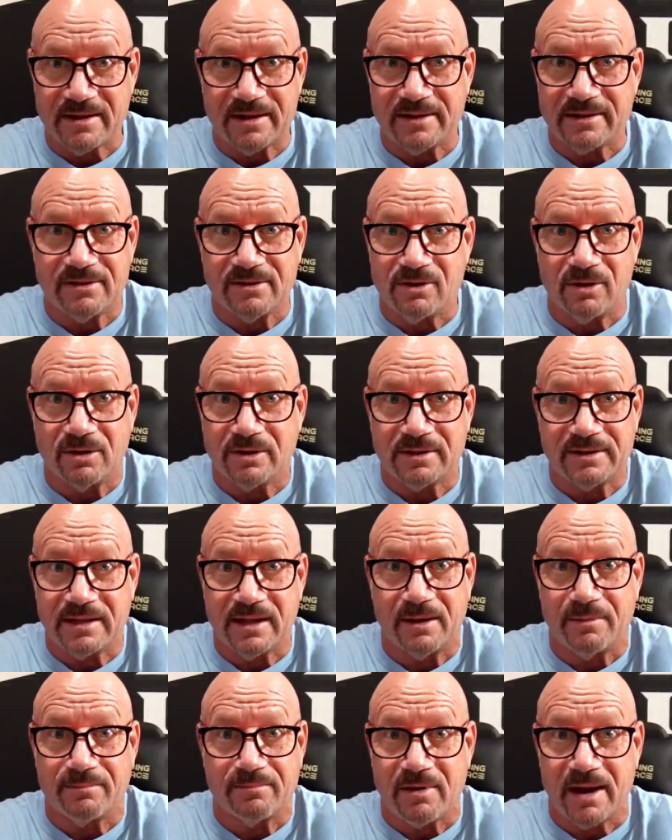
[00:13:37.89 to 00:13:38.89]
You know,
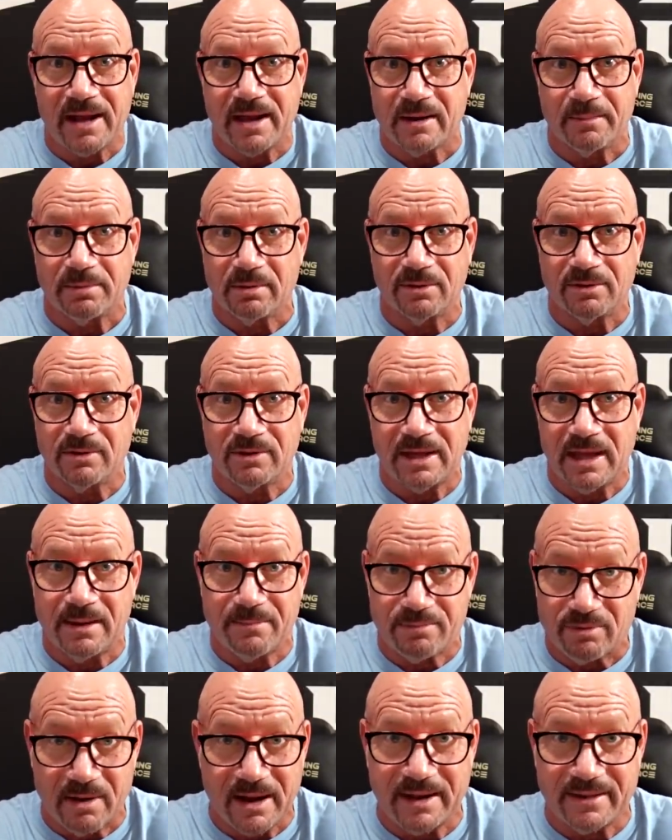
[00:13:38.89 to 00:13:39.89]
they're unbreakable. You
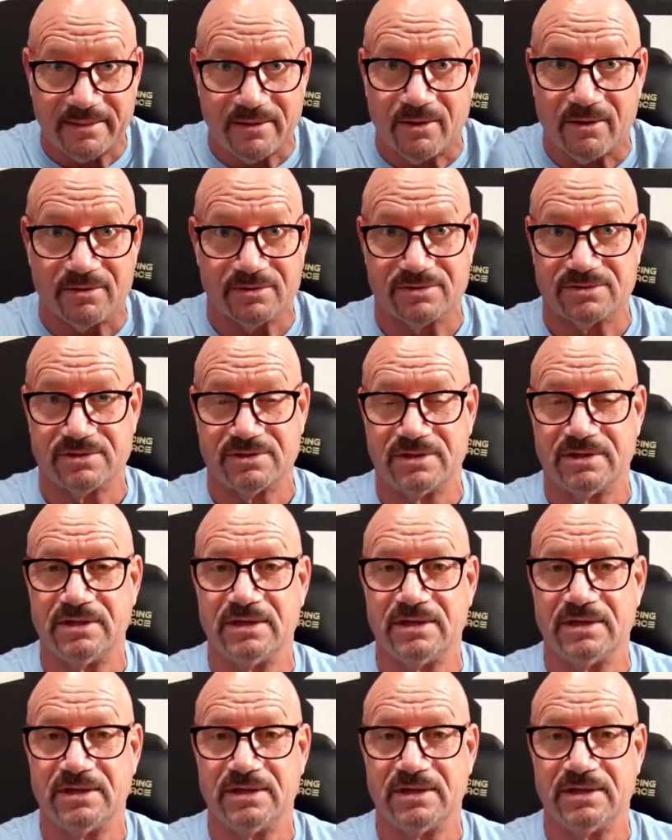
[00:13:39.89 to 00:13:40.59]
can't break those.